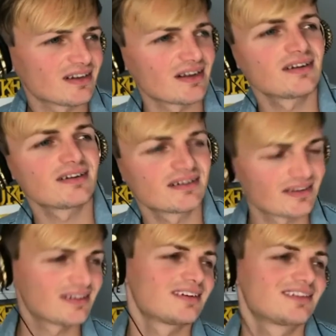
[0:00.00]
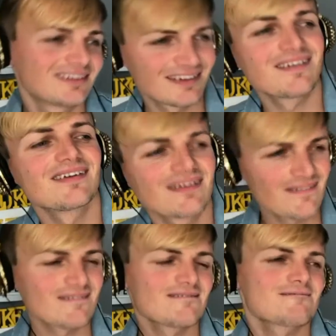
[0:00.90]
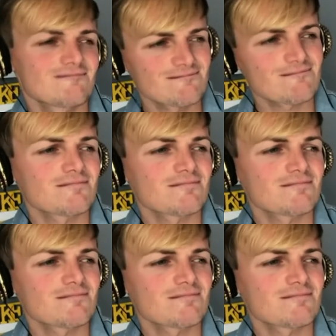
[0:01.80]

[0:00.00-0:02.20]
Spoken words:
It's a cool song, but